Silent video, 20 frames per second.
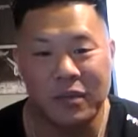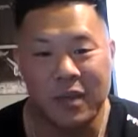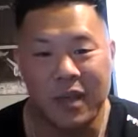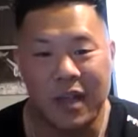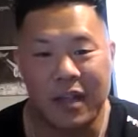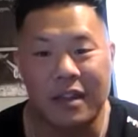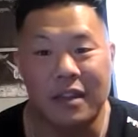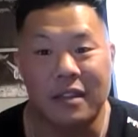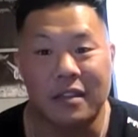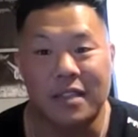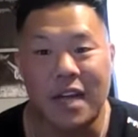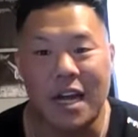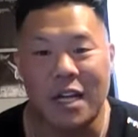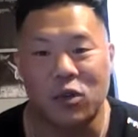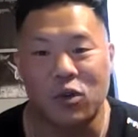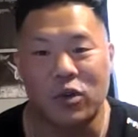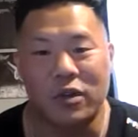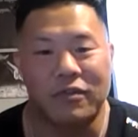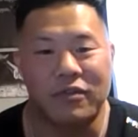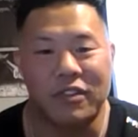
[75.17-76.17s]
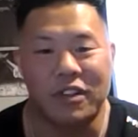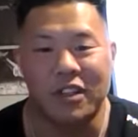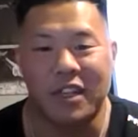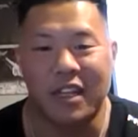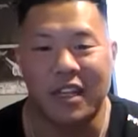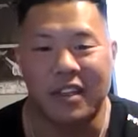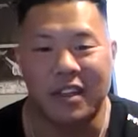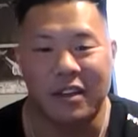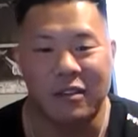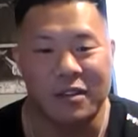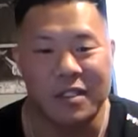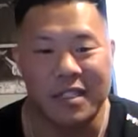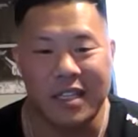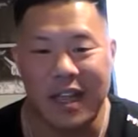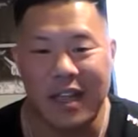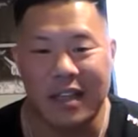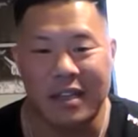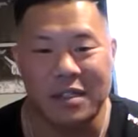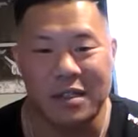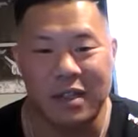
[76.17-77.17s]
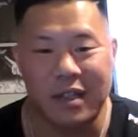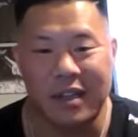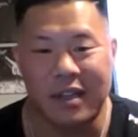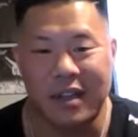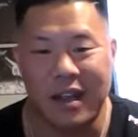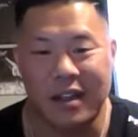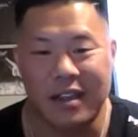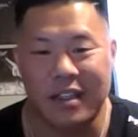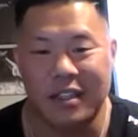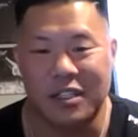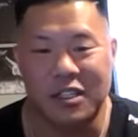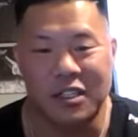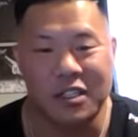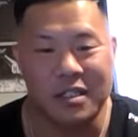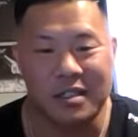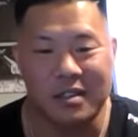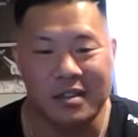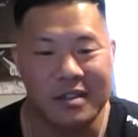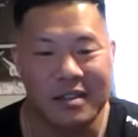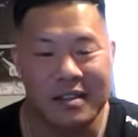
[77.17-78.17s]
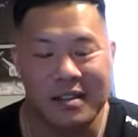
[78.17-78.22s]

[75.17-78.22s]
And then the last one, Phil Heath, I would say is like, he's just